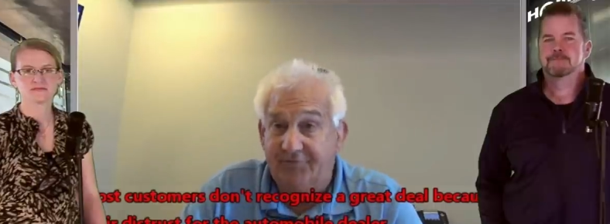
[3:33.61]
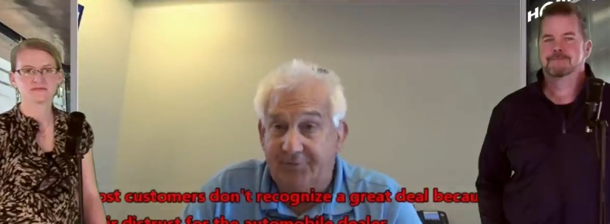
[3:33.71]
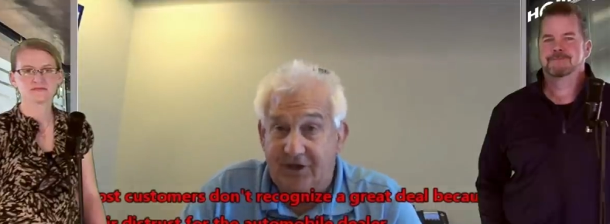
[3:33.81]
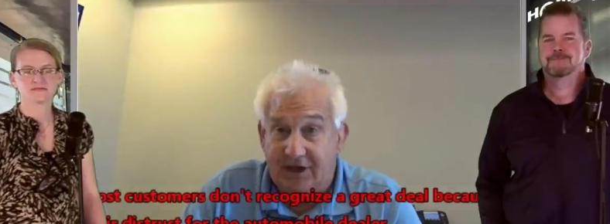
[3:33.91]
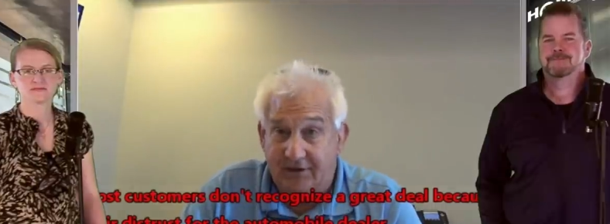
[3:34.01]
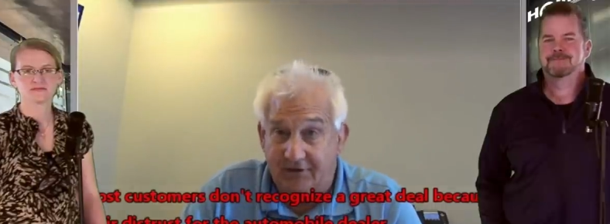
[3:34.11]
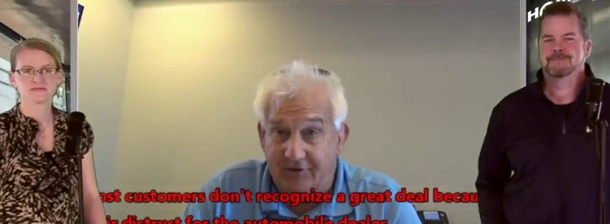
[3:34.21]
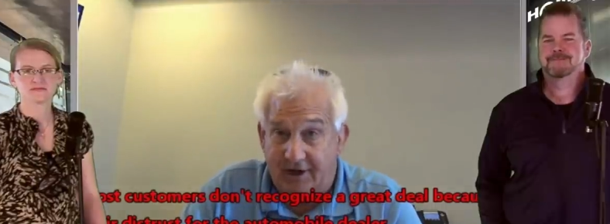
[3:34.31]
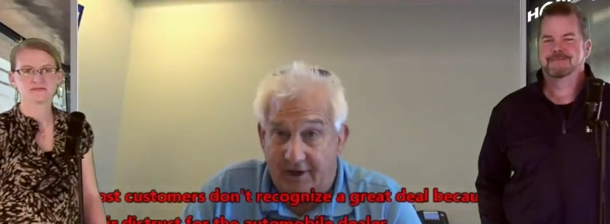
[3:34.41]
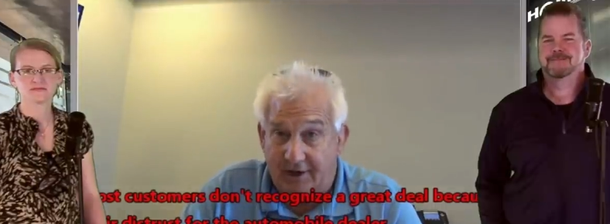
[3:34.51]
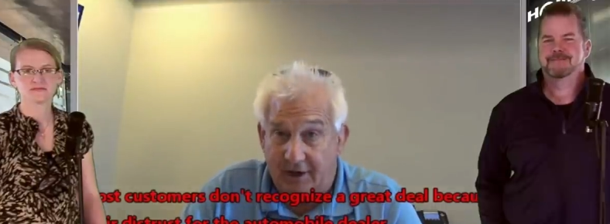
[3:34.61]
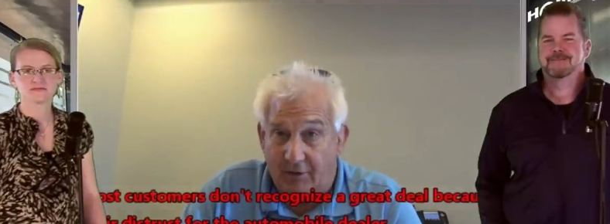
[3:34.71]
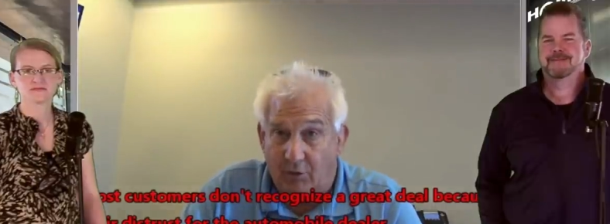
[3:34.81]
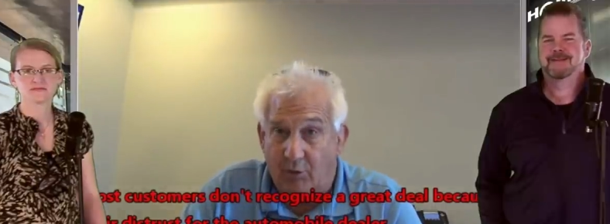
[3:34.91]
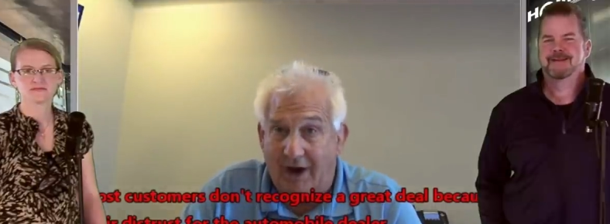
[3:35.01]
Speaker 1: In this particular
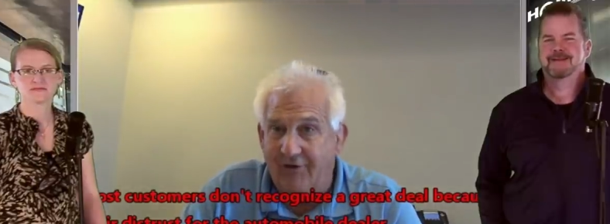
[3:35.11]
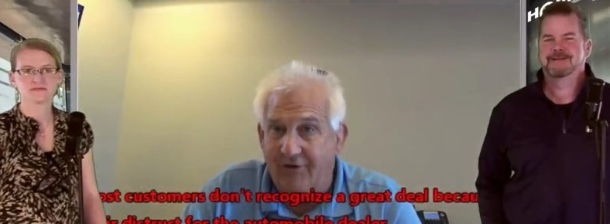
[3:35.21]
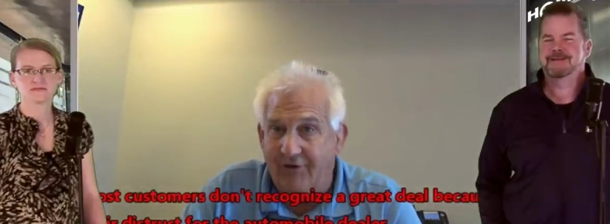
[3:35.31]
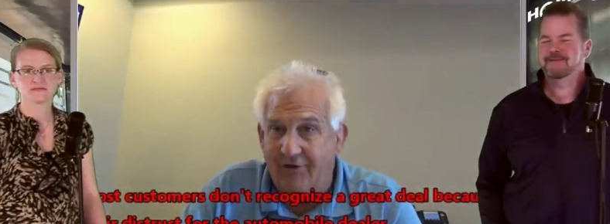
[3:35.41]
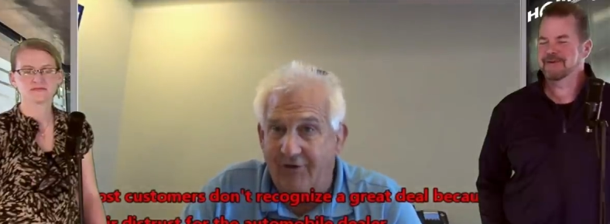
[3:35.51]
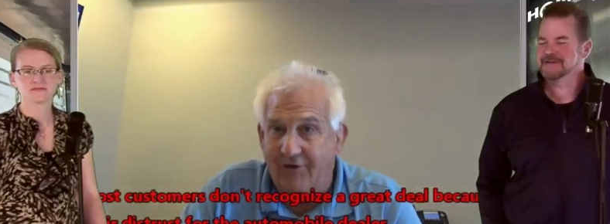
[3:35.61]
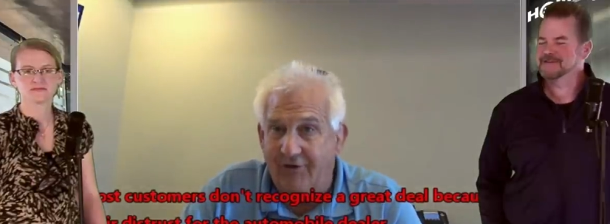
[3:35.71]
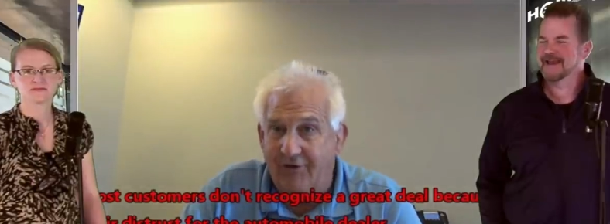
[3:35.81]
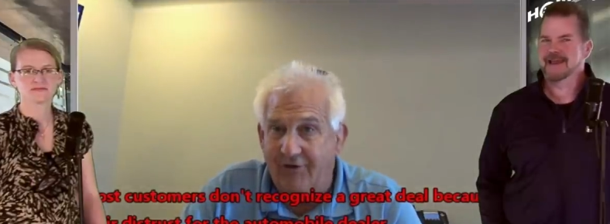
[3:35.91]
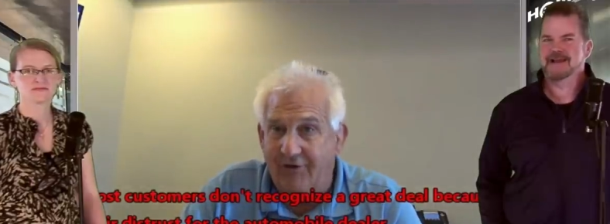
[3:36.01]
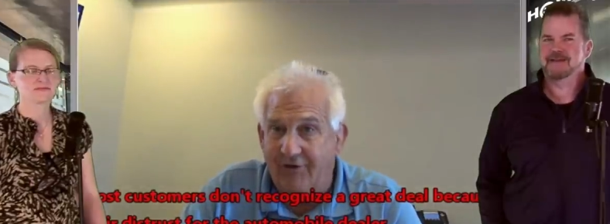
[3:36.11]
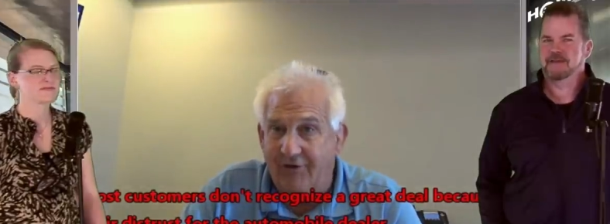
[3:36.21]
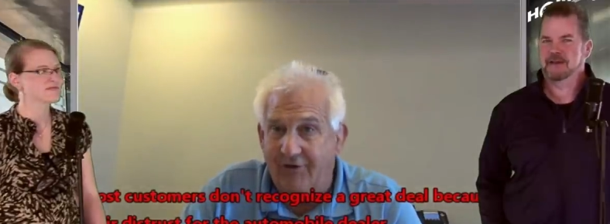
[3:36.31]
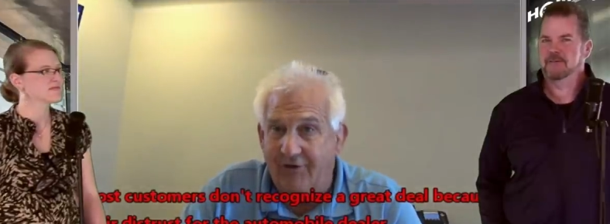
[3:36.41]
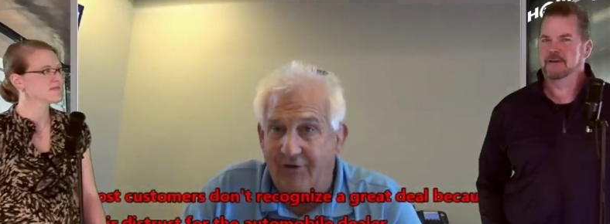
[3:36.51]
scenario...
Speaker 2: Do you want to say
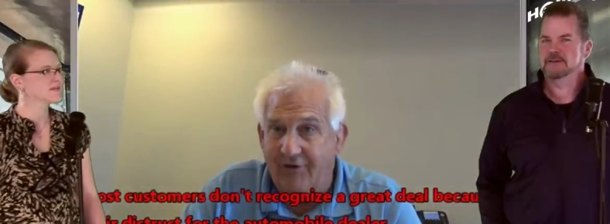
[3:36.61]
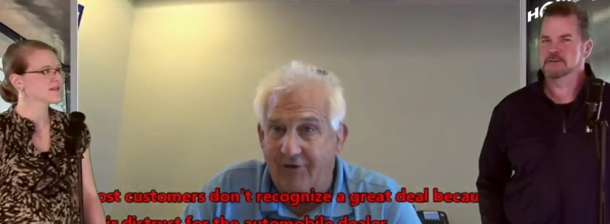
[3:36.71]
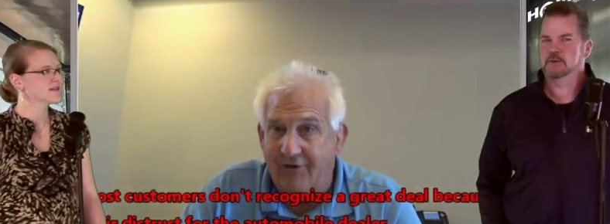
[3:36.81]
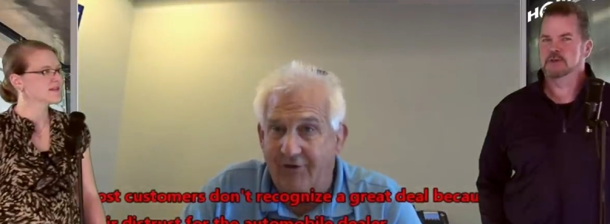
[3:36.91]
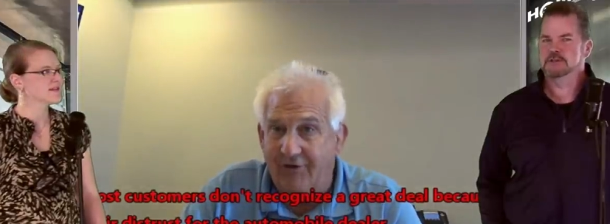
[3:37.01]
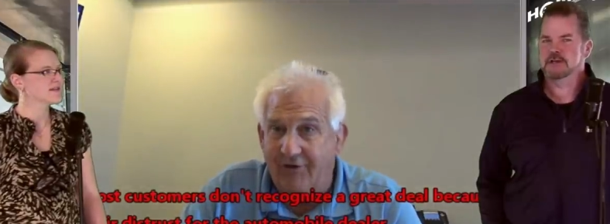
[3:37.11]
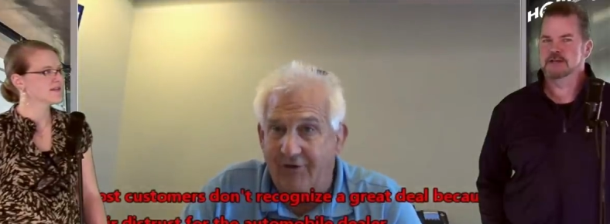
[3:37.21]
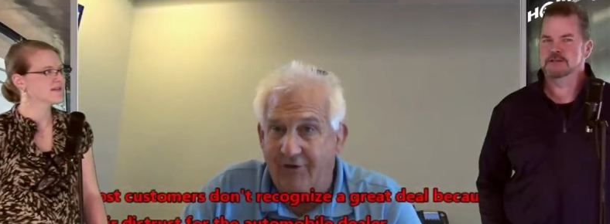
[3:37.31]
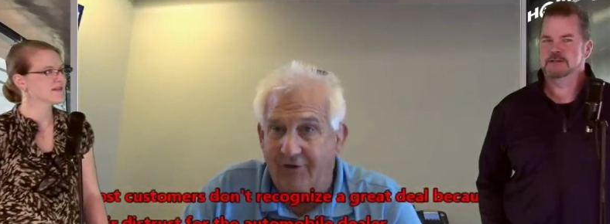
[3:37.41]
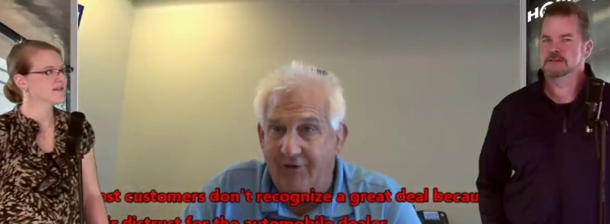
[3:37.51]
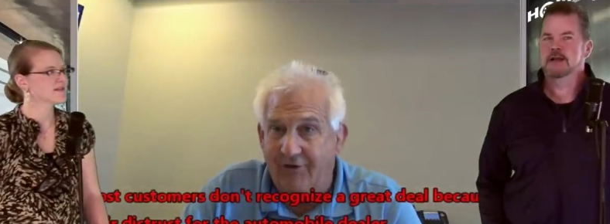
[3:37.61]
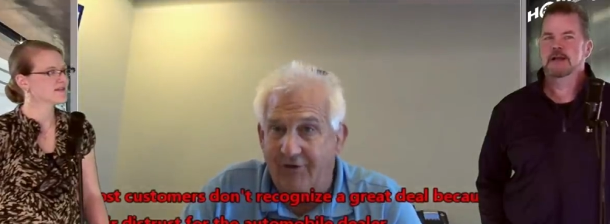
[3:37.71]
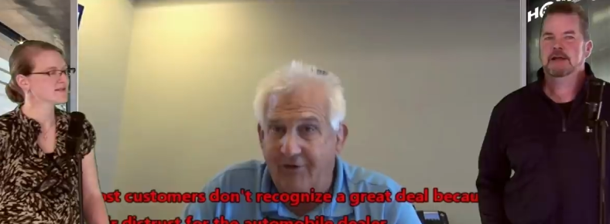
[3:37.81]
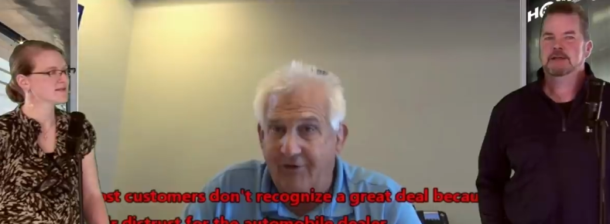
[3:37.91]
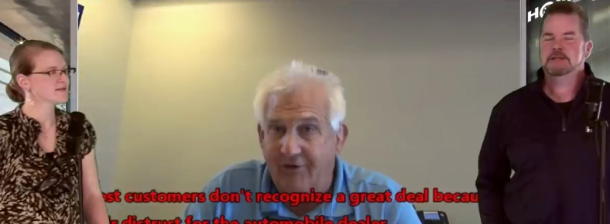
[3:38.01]
anything about this word change? Because
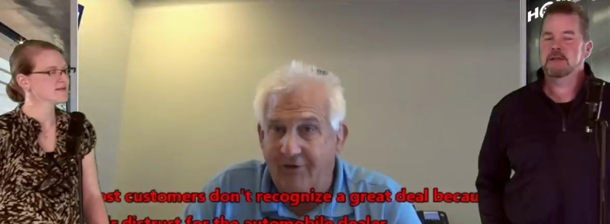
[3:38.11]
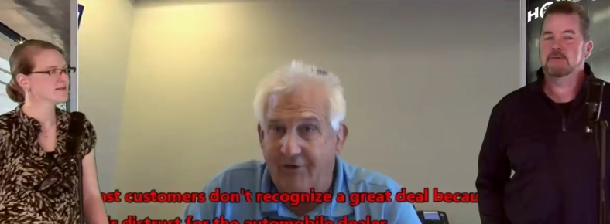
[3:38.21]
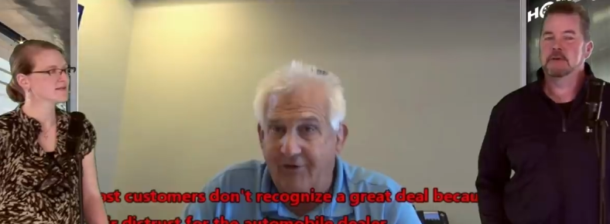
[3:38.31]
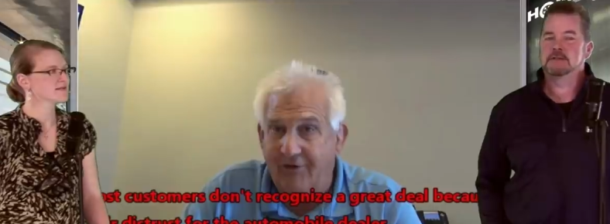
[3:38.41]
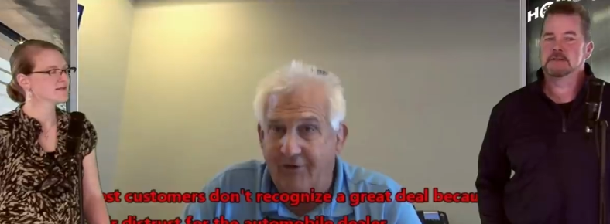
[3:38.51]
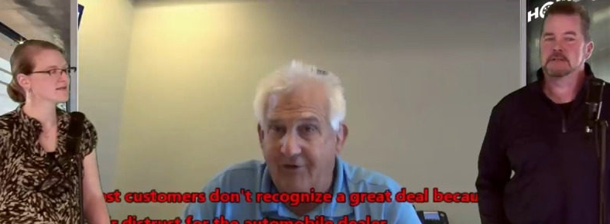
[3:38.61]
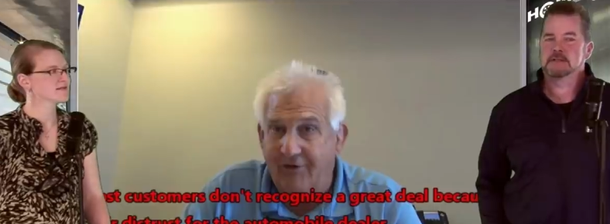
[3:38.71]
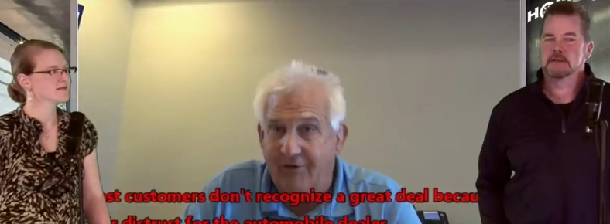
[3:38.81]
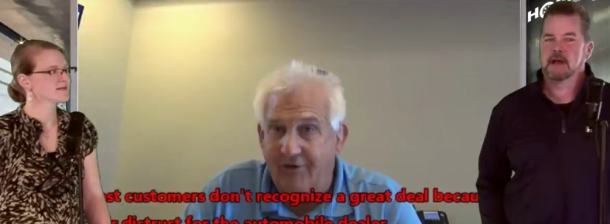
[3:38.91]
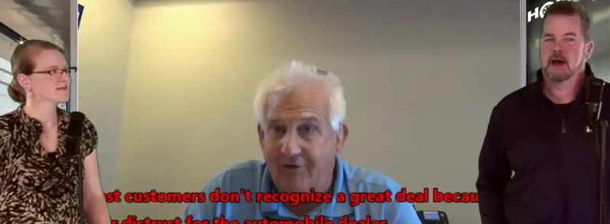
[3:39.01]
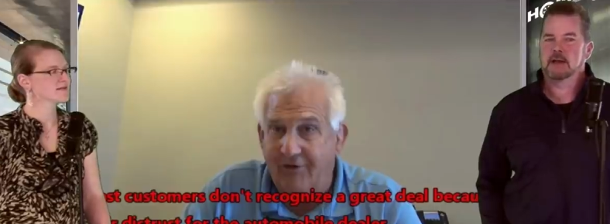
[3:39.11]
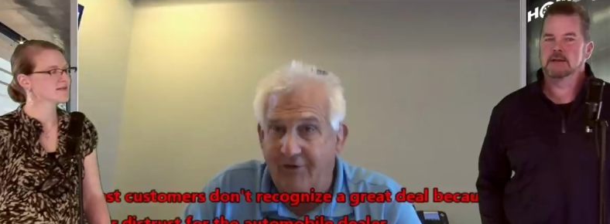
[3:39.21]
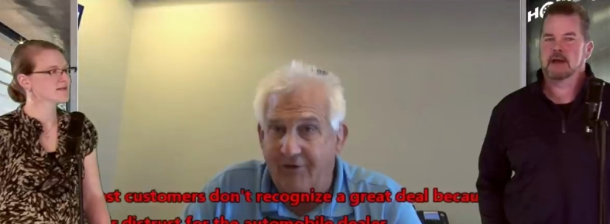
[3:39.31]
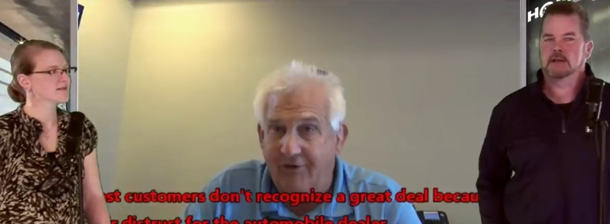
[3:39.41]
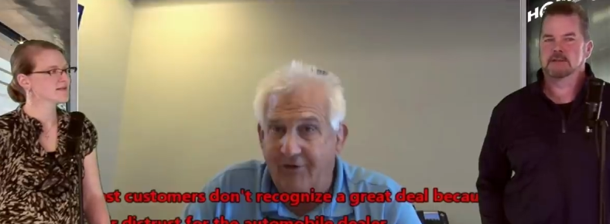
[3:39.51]
Steve uses this a lot.
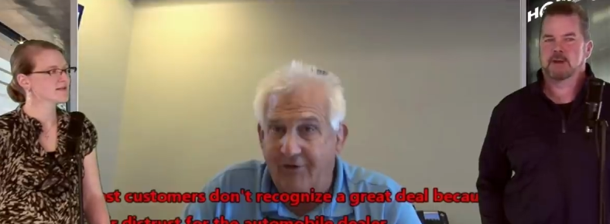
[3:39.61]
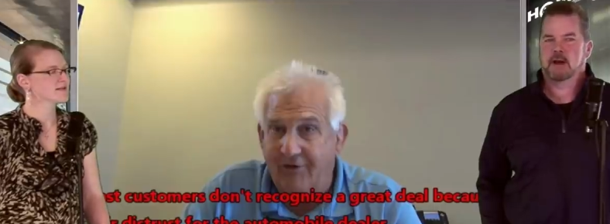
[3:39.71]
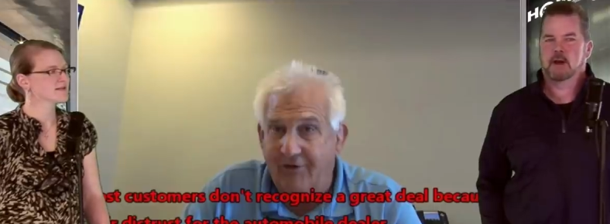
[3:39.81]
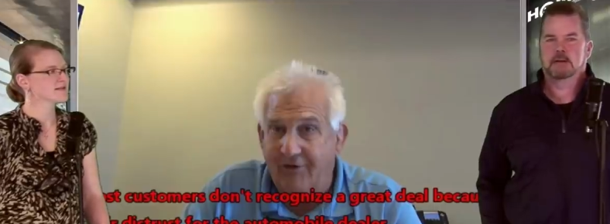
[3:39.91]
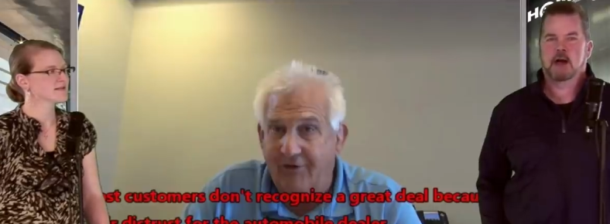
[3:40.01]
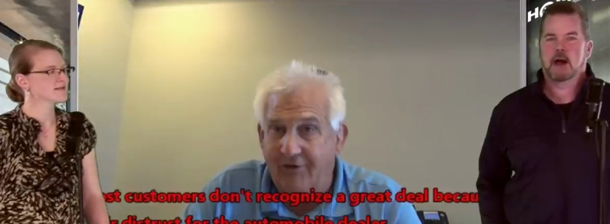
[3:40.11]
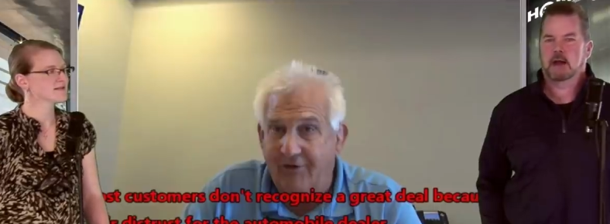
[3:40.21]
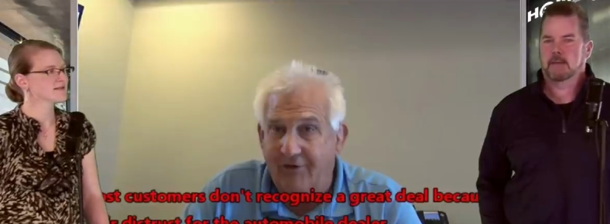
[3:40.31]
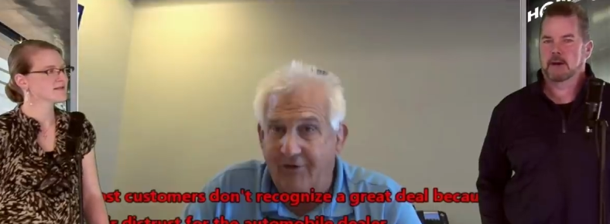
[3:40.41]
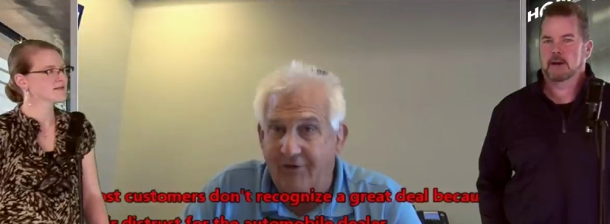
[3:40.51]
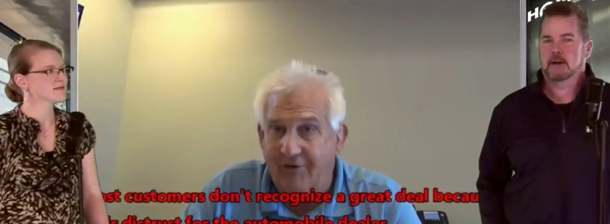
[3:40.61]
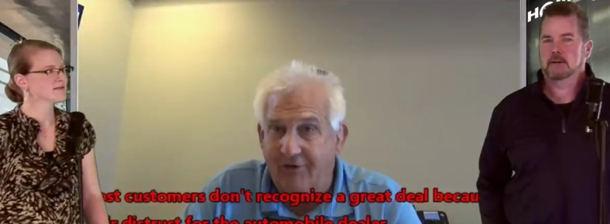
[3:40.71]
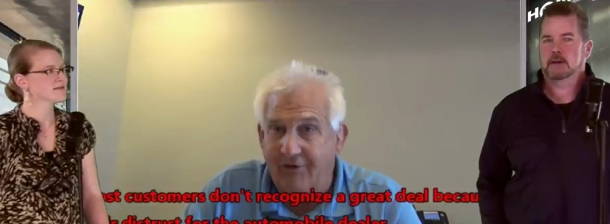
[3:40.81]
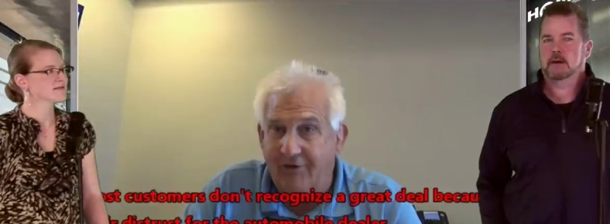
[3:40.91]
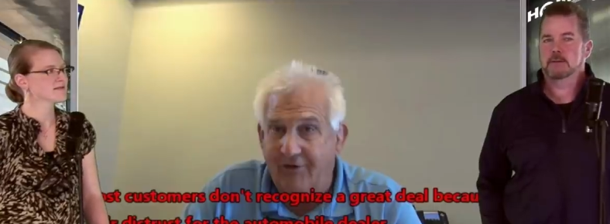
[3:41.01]
He talks about a lot about how the car